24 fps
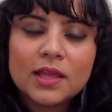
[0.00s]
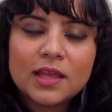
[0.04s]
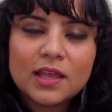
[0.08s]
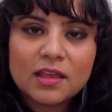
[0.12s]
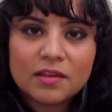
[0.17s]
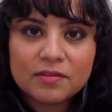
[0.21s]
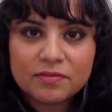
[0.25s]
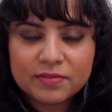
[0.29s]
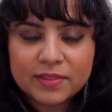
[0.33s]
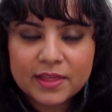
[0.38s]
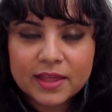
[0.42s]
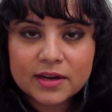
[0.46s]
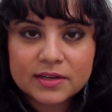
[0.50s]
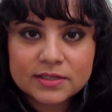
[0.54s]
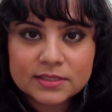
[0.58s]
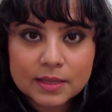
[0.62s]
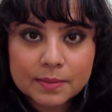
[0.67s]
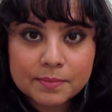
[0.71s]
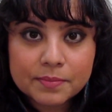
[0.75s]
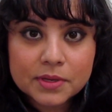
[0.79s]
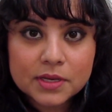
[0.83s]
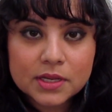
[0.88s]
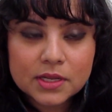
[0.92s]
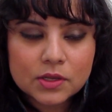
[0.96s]
if they are
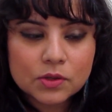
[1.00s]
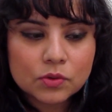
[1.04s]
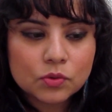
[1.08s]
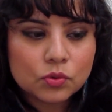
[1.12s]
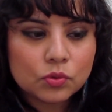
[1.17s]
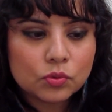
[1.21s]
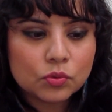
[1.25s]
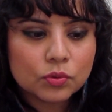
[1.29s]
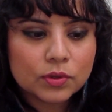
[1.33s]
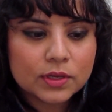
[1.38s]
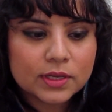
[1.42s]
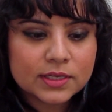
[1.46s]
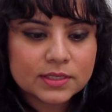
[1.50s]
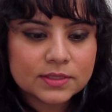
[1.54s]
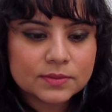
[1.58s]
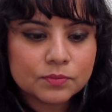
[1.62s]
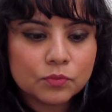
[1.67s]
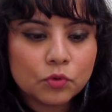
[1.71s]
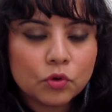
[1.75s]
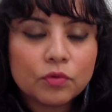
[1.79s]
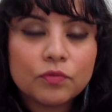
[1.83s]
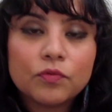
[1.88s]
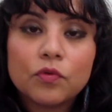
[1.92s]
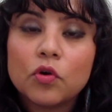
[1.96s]
somebody who is
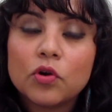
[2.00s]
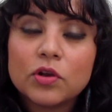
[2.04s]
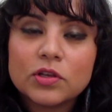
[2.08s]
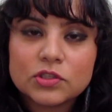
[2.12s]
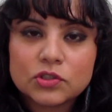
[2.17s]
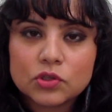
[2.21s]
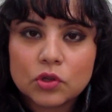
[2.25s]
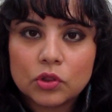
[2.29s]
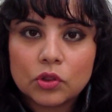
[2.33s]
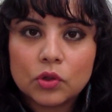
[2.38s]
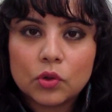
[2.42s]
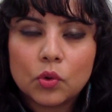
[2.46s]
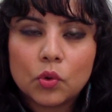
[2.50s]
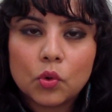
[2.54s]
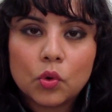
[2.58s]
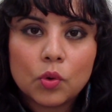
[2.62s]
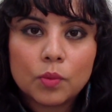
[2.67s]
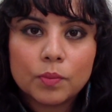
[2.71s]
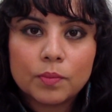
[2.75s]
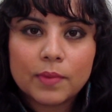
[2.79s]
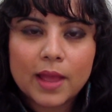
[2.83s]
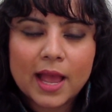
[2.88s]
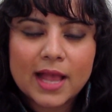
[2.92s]
more focused on the home,